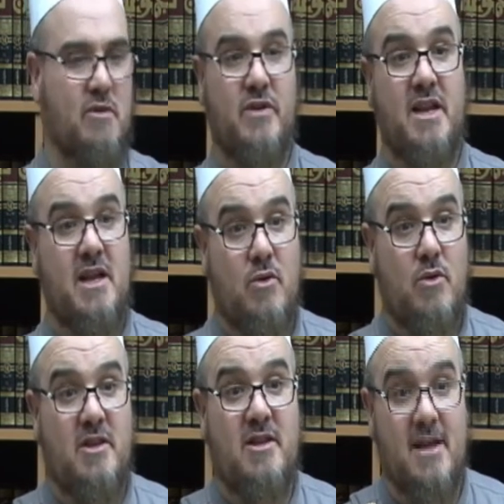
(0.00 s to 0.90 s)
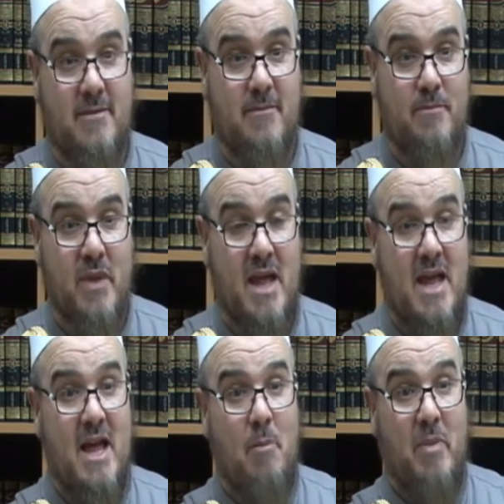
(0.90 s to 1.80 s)
of any good deed.
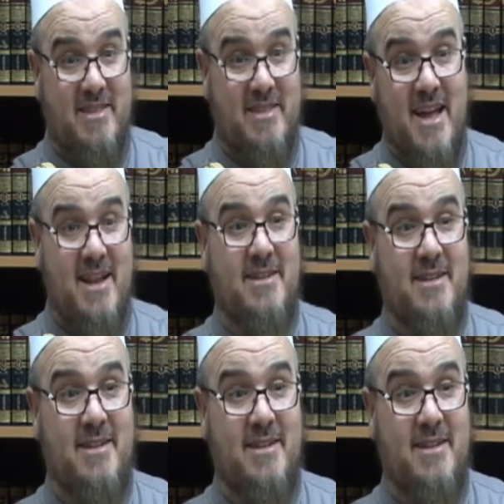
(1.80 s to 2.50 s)
But then,